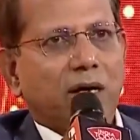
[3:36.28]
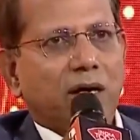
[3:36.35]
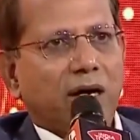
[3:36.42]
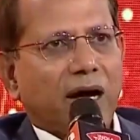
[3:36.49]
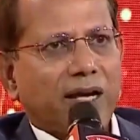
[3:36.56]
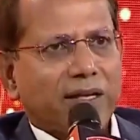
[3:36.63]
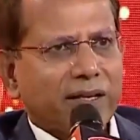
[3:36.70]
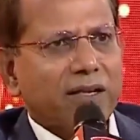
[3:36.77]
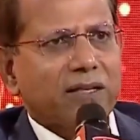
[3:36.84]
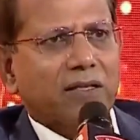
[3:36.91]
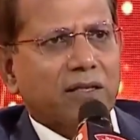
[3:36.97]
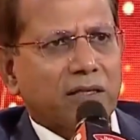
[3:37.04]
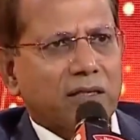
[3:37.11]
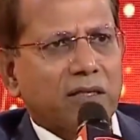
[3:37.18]
I think
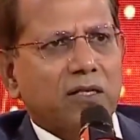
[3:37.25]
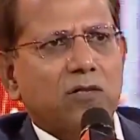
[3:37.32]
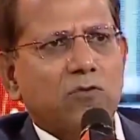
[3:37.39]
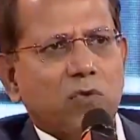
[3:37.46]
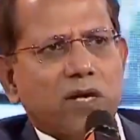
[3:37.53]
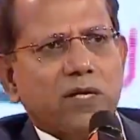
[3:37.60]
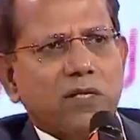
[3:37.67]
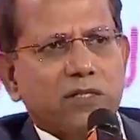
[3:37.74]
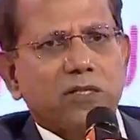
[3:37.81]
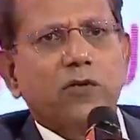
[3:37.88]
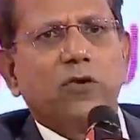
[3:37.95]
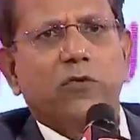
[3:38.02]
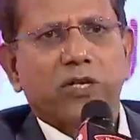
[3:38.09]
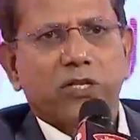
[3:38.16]
the third one is
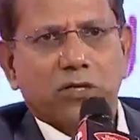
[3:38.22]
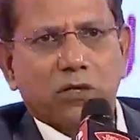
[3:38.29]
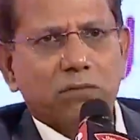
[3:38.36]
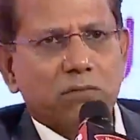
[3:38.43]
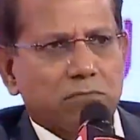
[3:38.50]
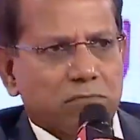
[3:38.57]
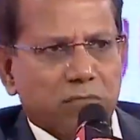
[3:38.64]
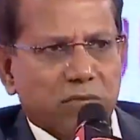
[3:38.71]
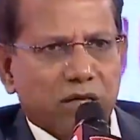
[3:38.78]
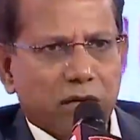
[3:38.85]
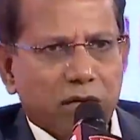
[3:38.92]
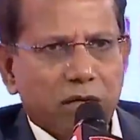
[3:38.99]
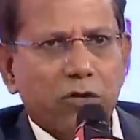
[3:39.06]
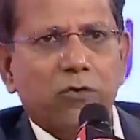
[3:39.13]
innovation.
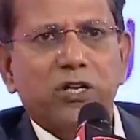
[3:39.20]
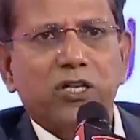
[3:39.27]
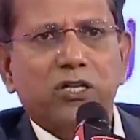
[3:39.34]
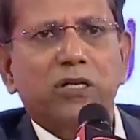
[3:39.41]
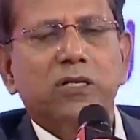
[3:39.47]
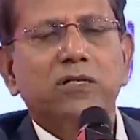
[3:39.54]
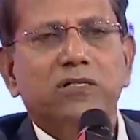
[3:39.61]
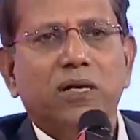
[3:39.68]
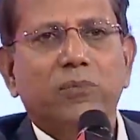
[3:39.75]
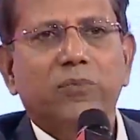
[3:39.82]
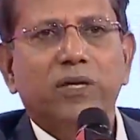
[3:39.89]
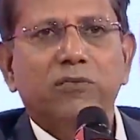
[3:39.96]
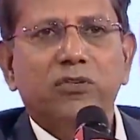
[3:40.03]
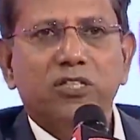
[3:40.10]
Innovation is
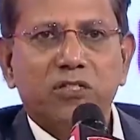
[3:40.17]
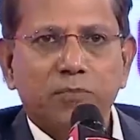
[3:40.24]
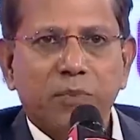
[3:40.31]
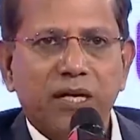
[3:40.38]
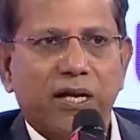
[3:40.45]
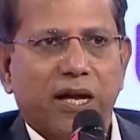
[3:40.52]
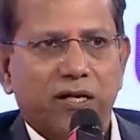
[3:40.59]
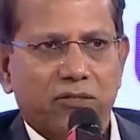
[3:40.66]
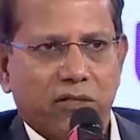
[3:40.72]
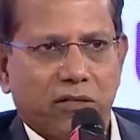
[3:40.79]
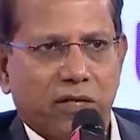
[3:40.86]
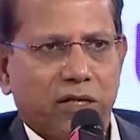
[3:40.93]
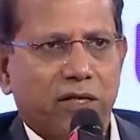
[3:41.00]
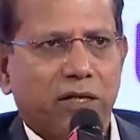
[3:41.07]
something which is being
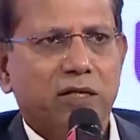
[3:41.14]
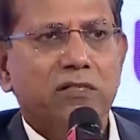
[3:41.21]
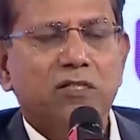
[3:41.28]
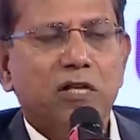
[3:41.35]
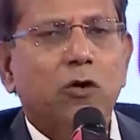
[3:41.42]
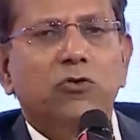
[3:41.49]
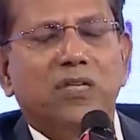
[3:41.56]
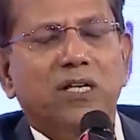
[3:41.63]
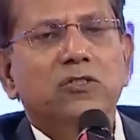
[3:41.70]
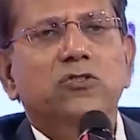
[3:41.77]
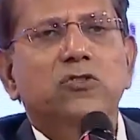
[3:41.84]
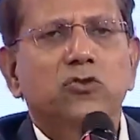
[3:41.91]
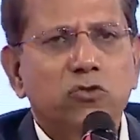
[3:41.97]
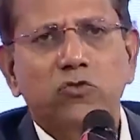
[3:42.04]
accelerated. South has
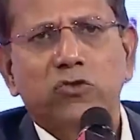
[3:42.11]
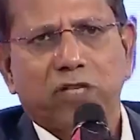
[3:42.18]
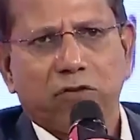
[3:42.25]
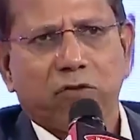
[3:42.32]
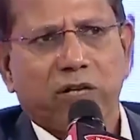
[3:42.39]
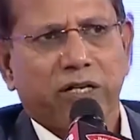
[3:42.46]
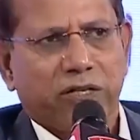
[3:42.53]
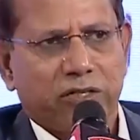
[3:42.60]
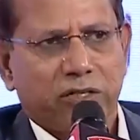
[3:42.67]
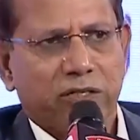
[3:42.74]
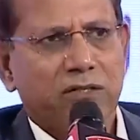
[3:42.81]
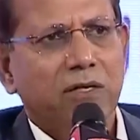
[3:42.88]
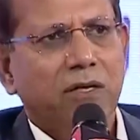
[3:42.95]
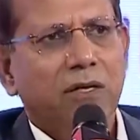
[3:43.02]
huge
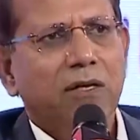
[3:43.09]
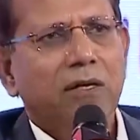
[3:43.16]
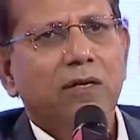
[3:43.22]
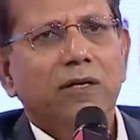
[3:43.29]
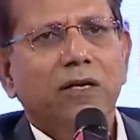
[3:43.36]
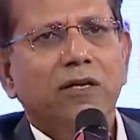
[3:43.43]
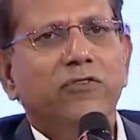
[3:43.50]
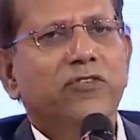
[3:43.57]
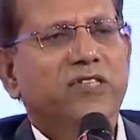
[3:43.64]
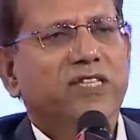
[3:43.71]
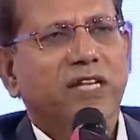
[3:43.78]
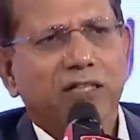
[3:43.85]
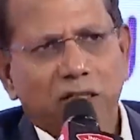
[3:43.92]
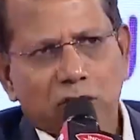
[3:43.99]
advantages. If you
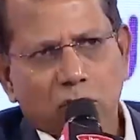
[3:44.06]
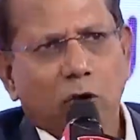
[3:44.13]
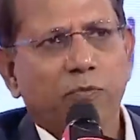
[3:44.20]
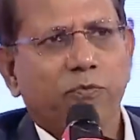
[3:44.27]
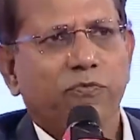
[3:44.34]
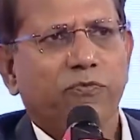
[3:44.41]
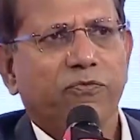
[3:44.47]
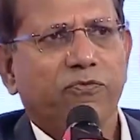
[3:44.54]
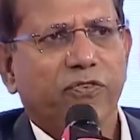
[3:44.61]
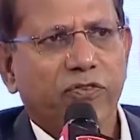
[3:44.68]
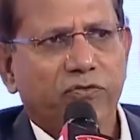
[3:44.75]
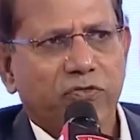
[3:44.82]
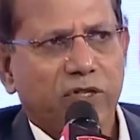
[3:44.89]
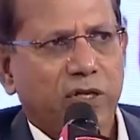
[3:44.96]
say the top
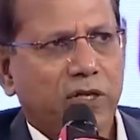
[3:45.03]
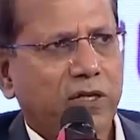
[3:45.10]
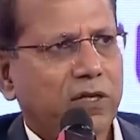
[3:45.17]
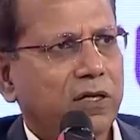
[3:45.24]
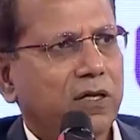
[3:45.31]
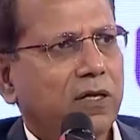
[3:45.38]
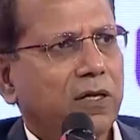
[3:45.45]
50